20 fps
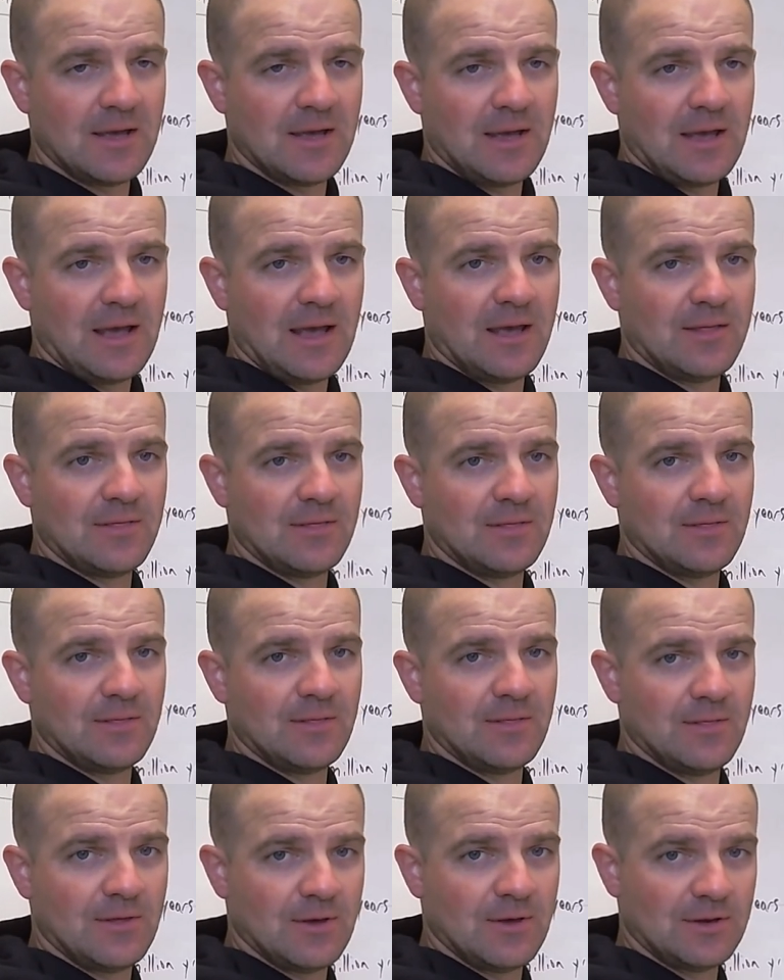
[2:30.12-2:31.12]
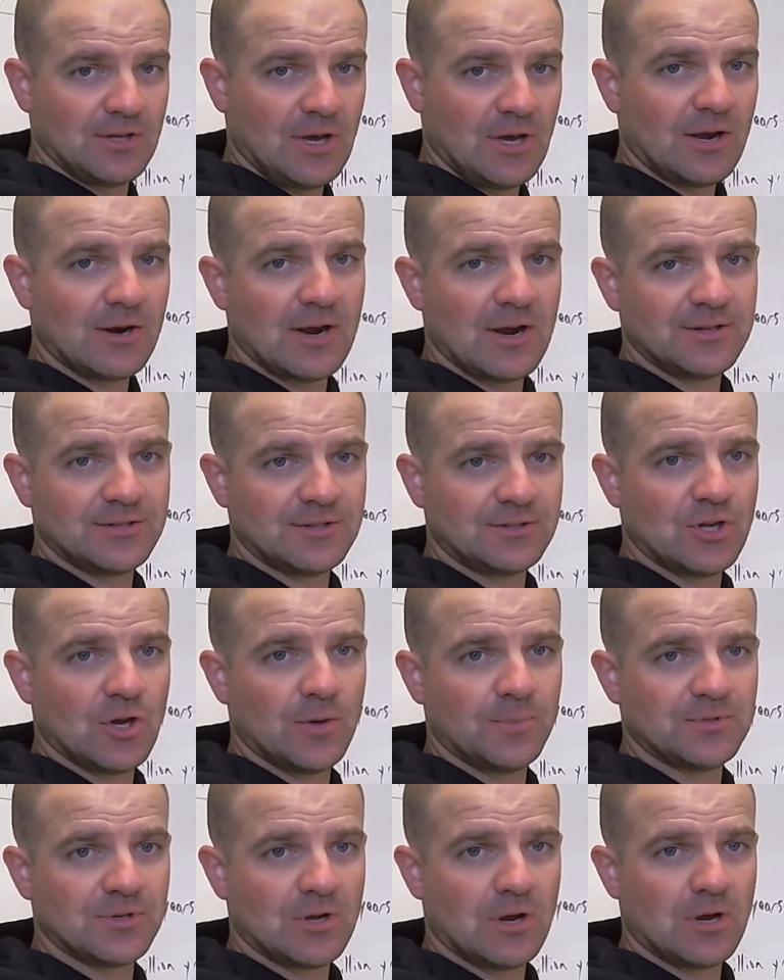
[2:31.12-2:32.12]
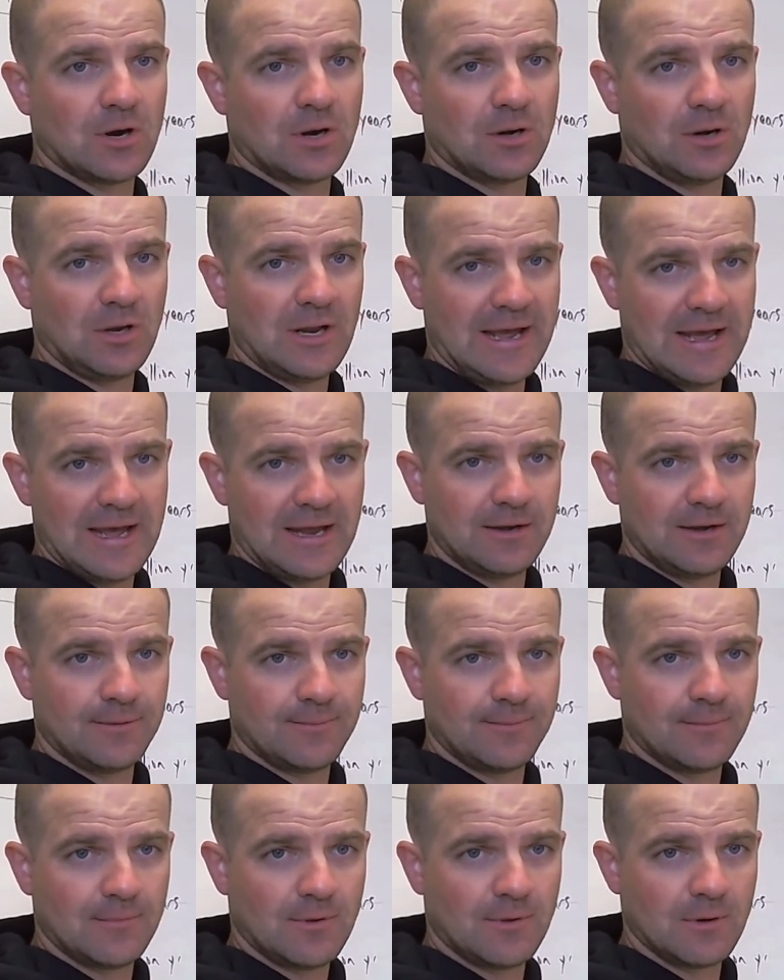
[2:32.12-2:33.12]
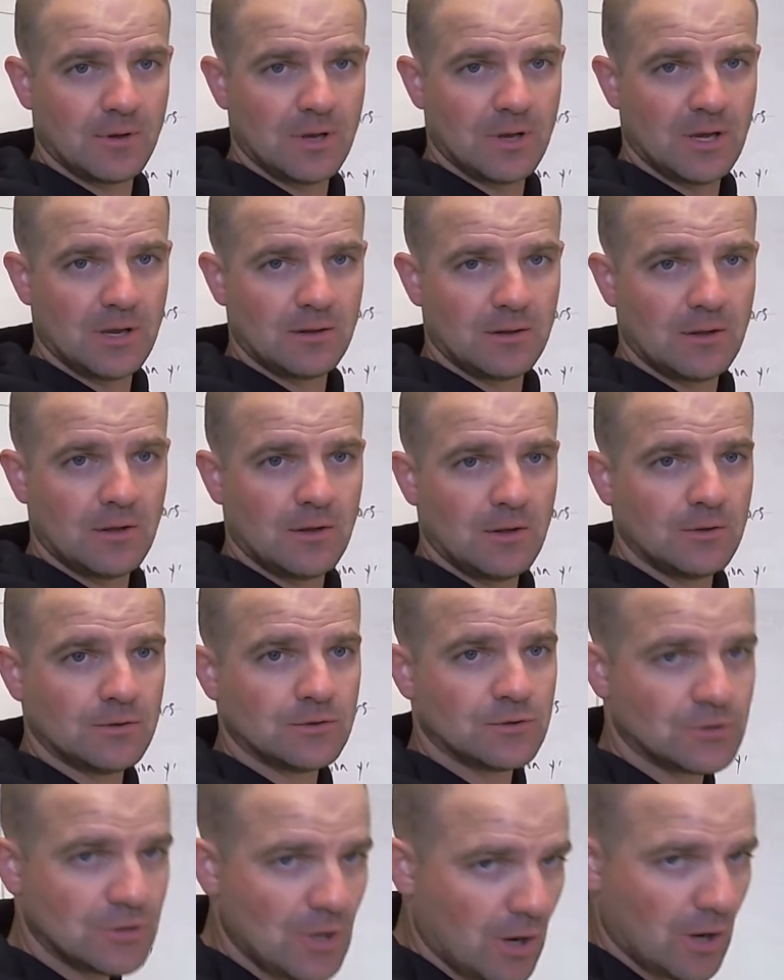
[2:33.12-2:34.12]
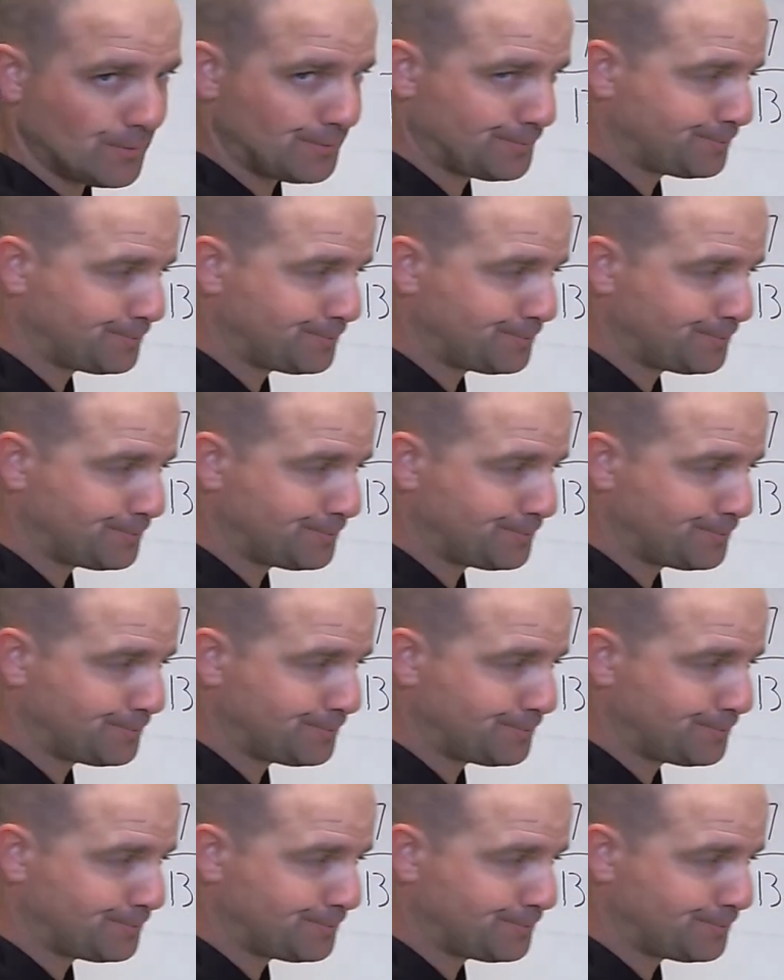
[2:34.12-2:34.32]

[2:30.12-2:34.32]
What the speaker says: and the daughter isotopes are lead. Okay? So